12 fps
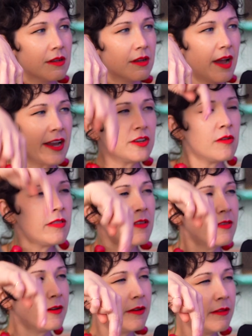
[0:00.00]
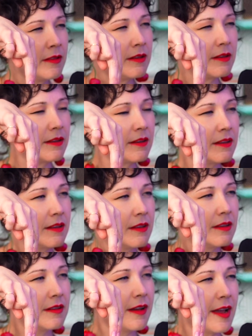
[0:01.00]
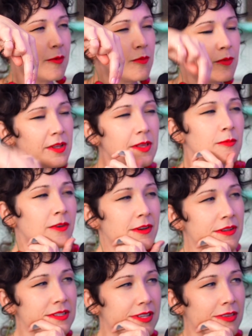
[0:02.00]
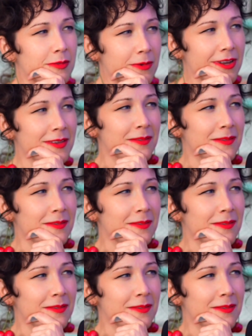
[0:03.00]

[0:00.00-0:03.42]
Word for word: I know that there are the. I really wanted to say three.